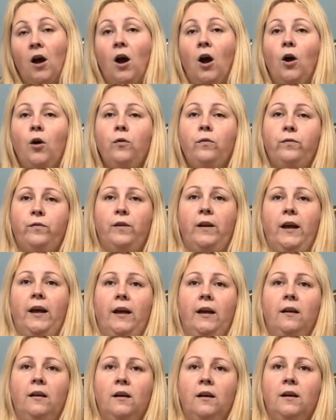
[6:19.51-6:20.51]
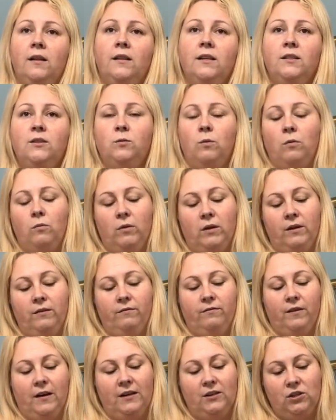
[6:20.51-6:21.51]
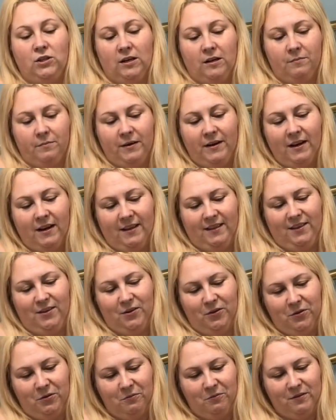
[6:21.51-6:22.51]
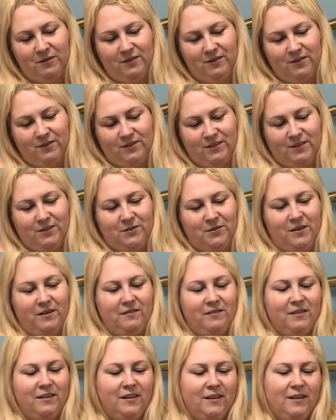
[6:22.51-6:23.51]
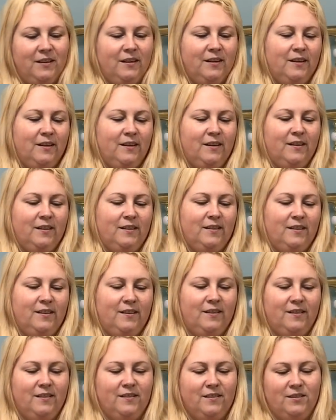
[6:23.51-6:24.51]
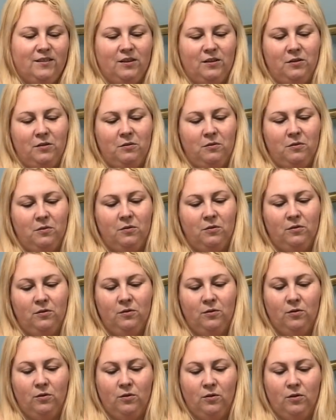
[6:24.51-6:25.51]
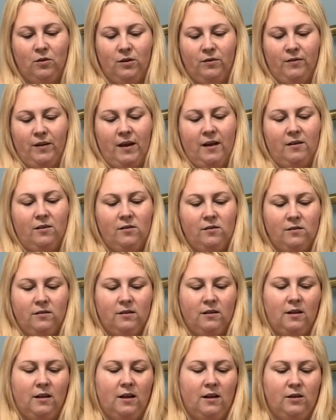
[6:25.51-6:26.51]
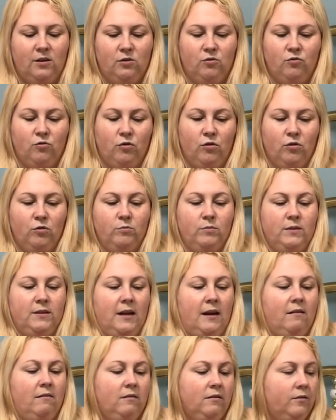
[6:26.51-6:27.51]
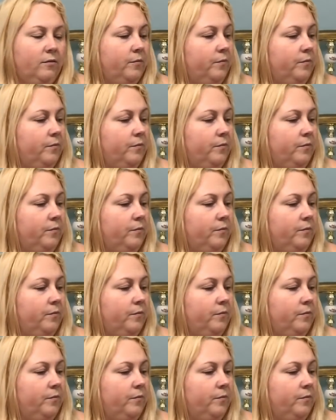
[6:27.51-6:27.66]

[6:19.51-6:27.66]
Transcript: Hopefully, this won't keep flashing at me like the other one does as well. So you unhook all of that, look, and your drawer comes down.